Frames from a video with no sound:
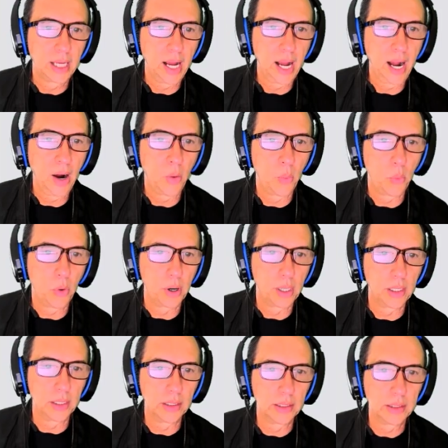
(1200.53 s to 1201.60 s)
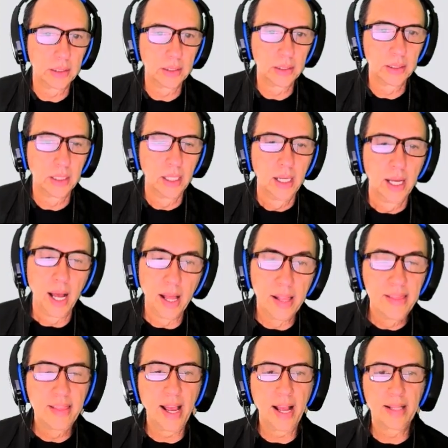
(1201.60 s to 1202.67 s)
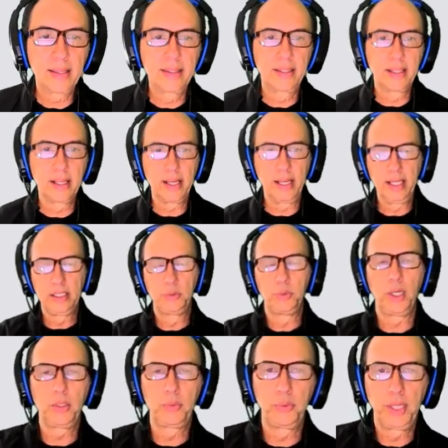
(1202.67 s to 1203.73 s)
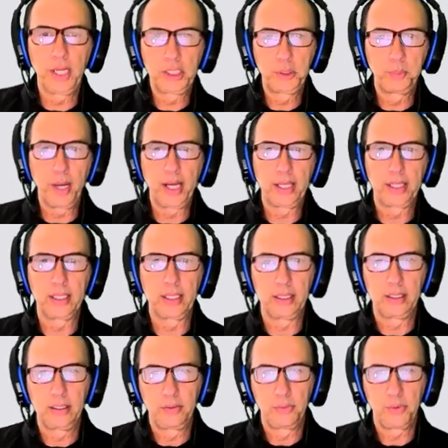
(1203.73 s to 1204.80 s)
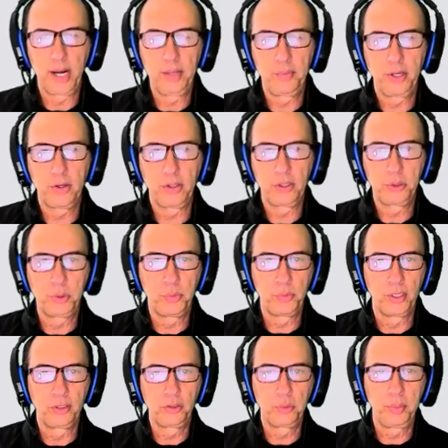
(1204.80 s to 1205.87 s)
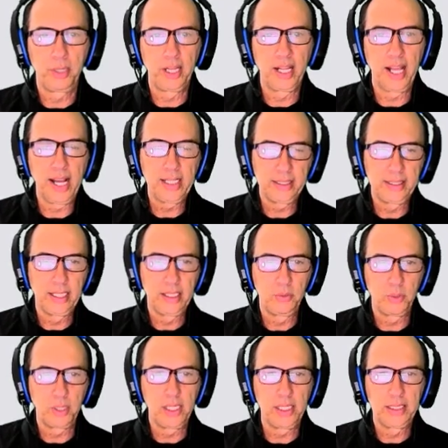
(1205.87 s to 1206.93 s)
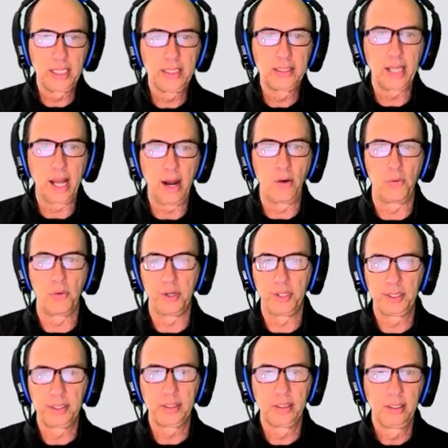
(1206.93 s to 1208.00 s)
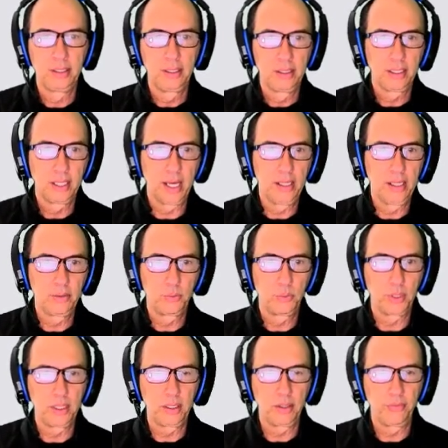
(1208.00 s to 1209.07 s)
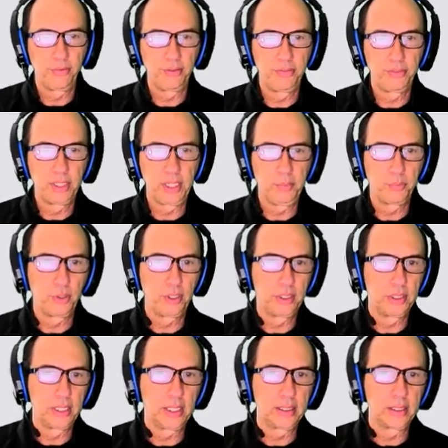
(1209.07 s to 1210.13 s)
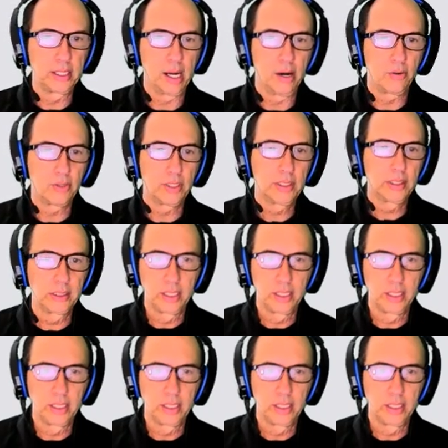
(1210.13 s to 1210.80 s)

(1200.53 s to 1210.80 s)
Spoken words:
hours. And that is what we expected, right? Because we want to be less than 26 hours. Okay, 15.6 hours